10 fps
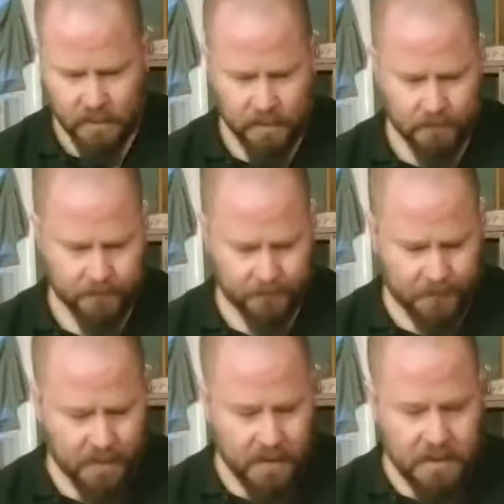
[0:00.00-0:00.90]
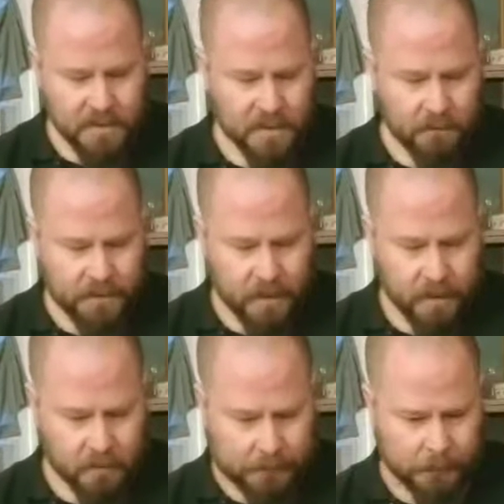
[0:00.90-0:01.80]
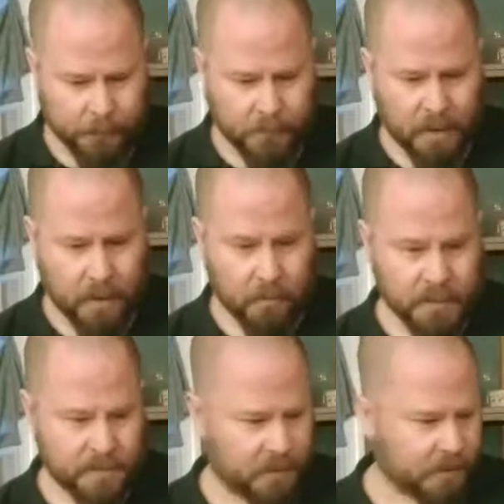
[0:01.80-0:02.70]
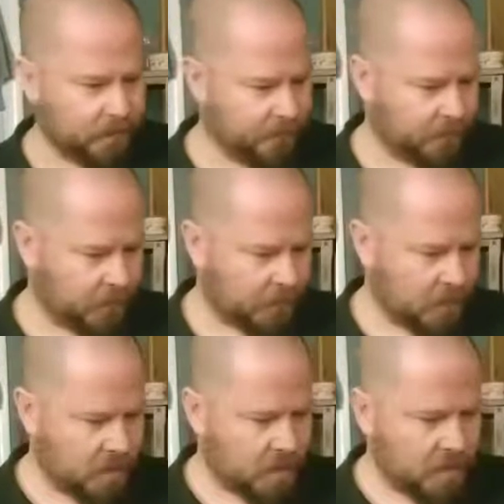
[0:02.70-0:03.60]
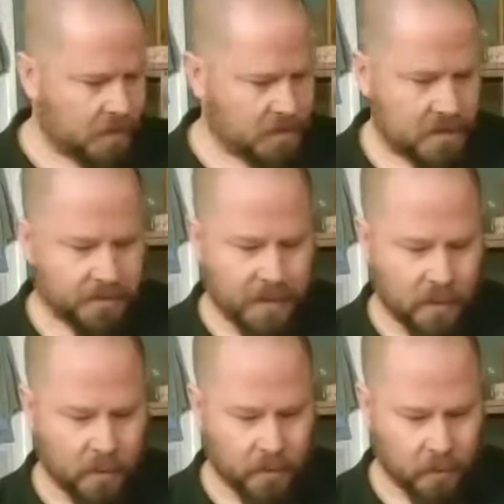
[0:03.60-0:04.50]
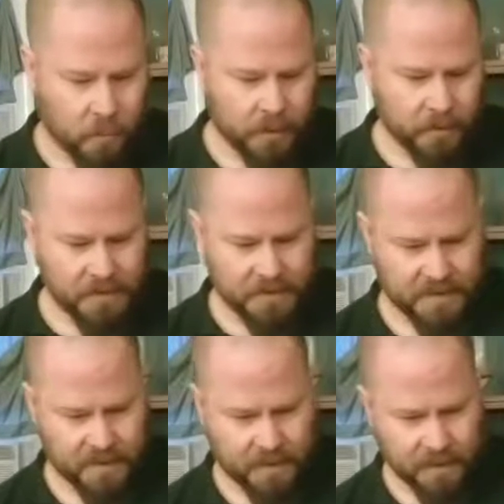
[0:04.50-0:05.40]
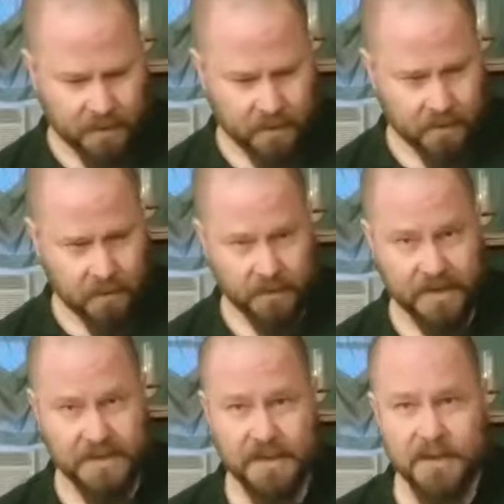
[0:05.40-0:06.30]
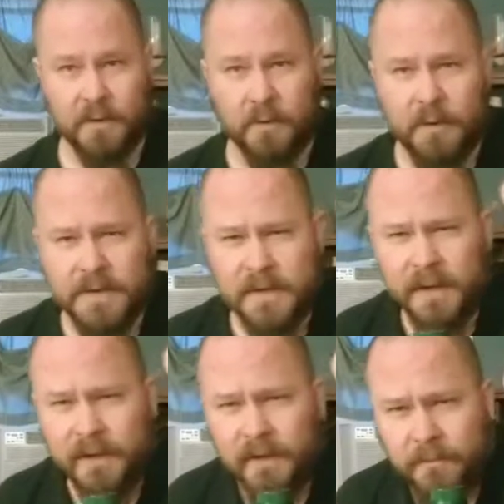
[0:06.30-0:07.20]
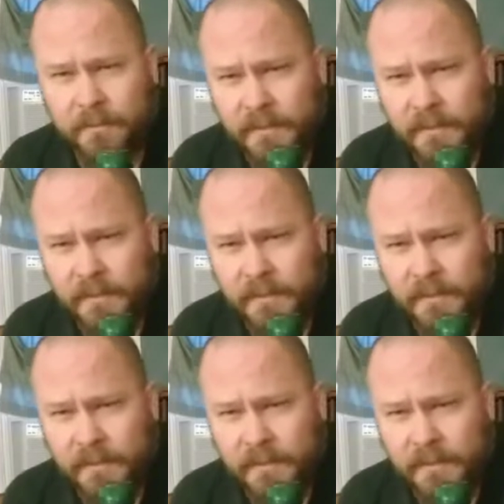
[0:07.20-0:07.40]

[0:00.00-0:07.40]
Okay, so now I've got, I almost spilled it. So now I've got all the oils in there, all the essential oils in there.